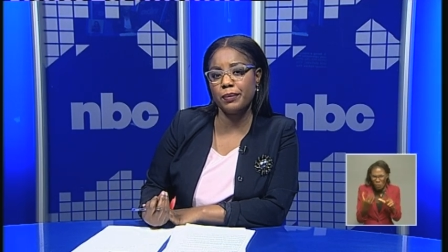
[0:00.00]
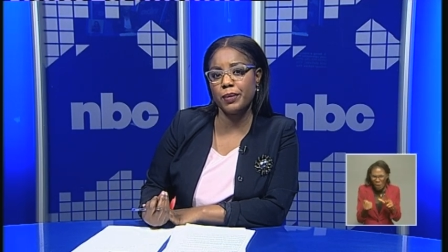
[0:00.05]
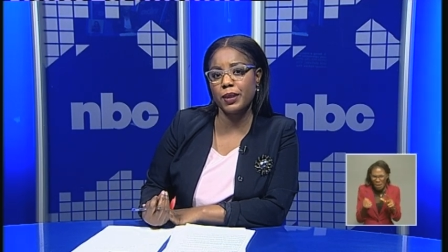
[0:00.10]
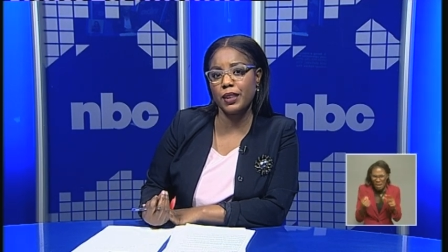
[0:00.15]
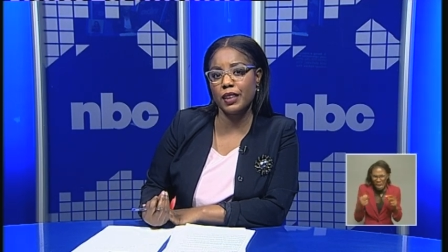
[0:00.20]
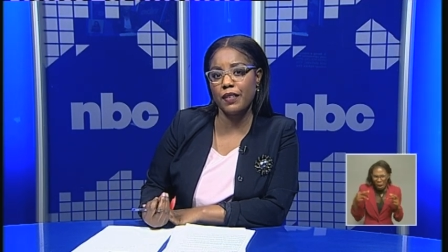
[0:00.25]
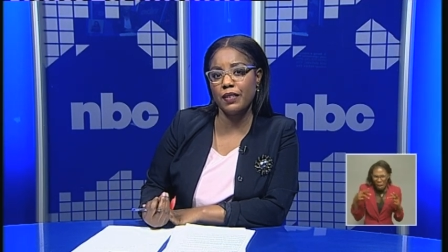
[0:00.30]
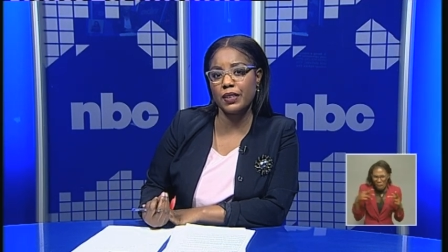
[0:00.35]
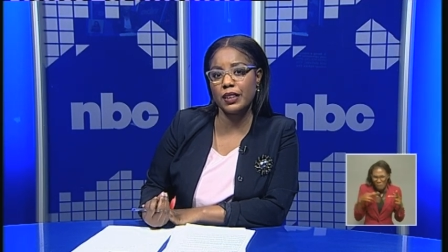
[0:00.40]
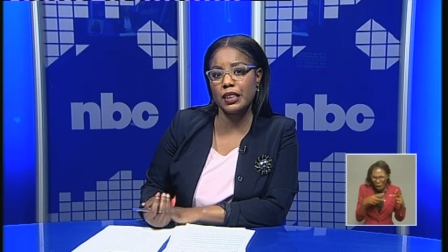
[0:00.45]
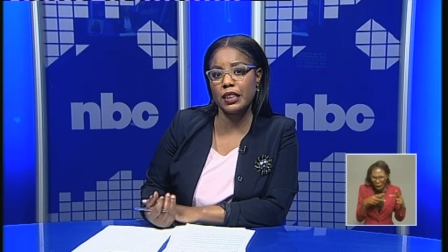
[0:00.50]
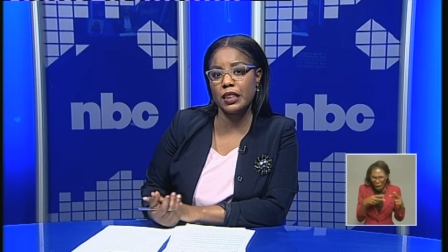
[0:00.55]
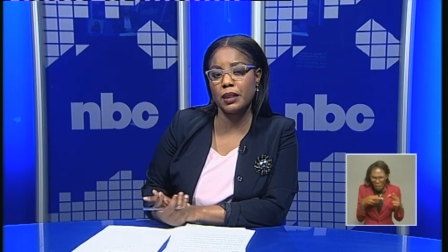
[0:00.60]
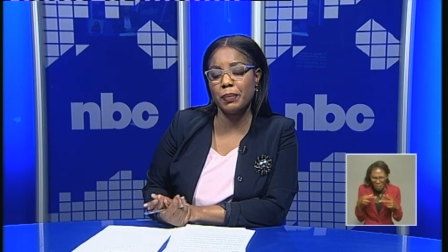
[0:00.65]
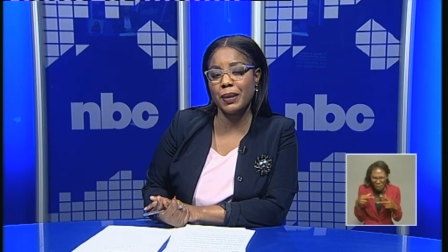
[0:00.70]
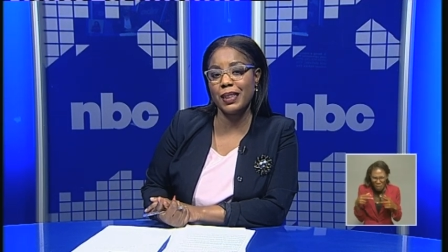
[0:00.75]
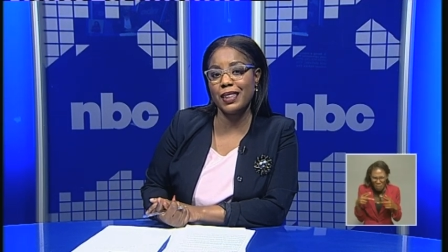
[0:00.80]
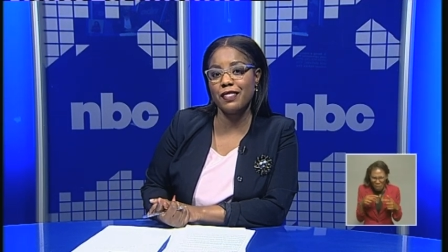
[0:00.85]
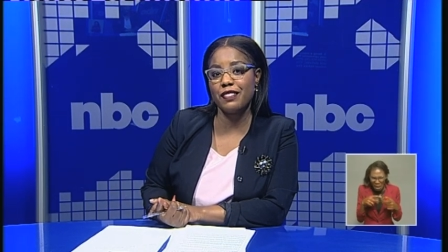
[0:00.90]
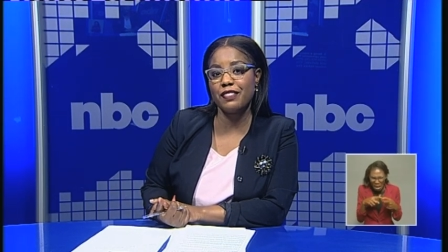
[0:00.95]
services
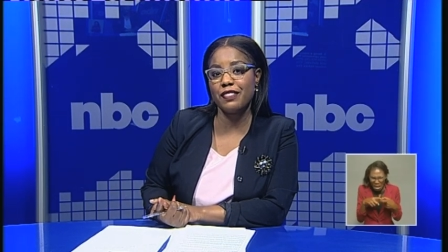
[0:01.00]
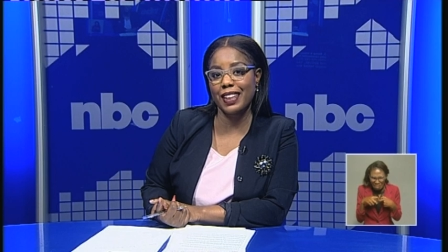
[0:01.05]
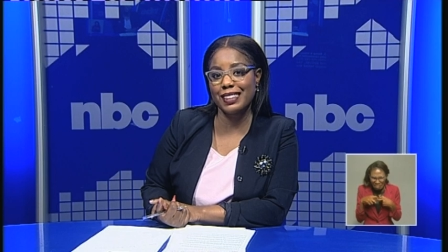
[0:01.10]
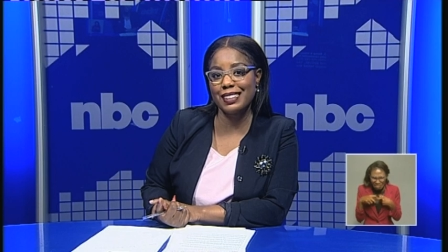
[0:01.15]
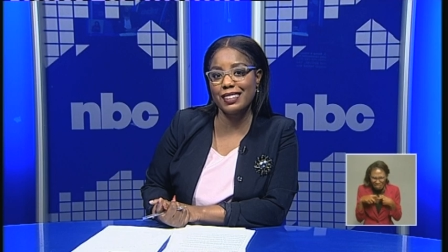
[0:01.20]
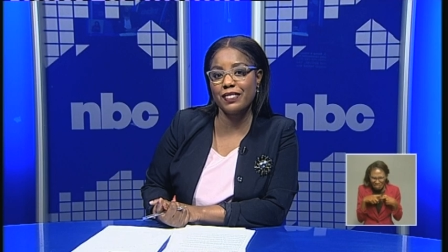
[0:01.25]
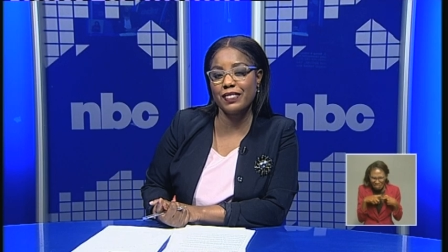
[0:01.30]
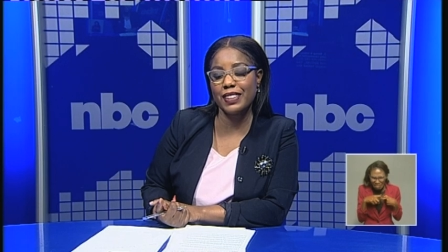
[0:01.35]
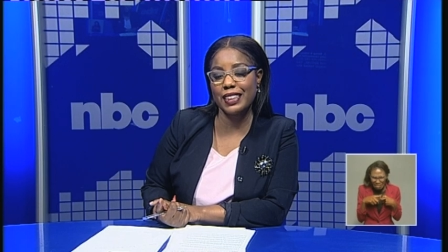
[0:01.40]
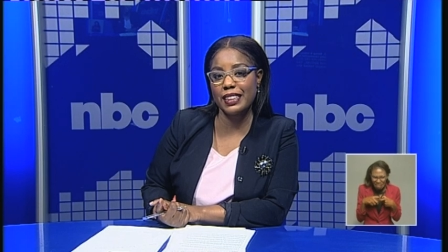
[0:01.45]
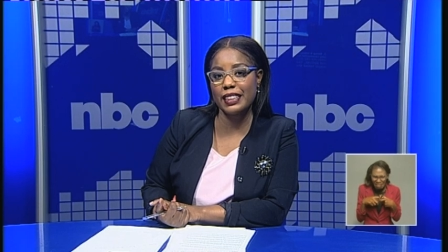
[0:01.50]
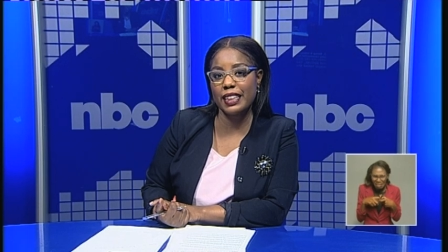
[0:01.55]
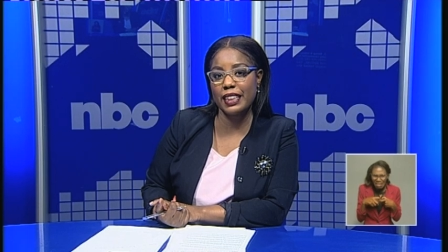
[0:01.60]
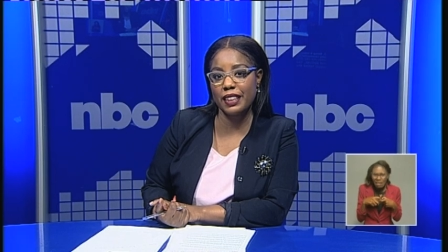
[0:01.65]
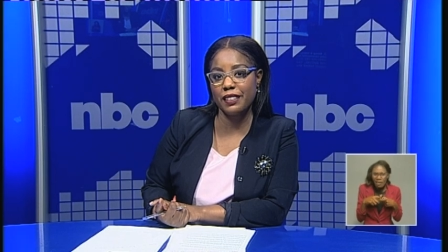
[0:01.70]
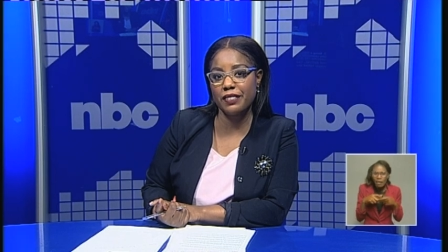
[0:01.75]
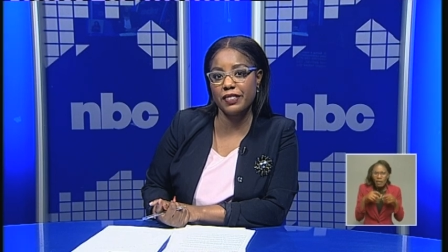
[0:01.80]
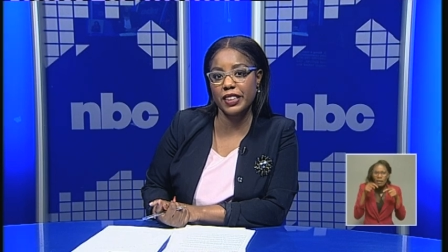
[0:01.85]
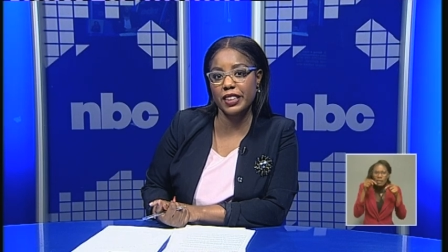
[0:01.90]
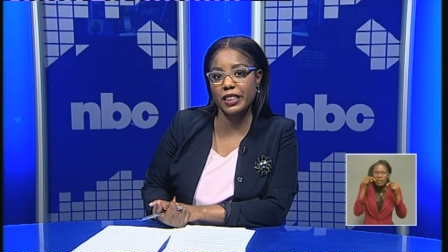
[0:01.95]
being effectively
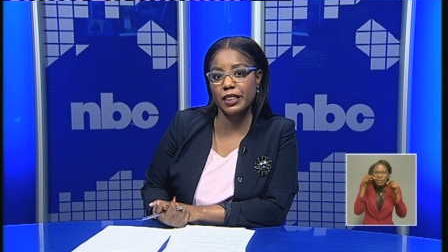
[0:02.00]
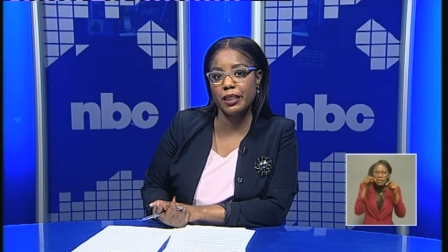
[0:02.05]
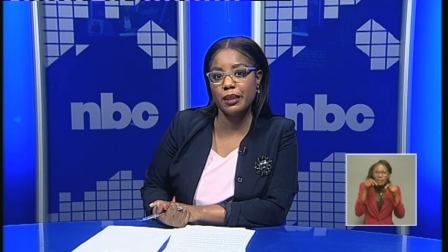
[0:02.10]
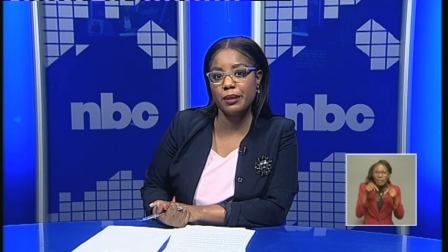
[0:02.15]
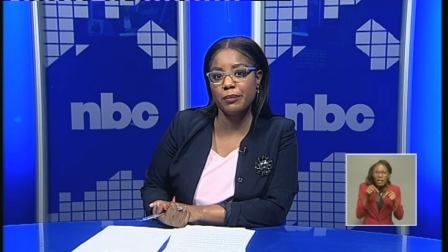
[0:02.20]
delivered,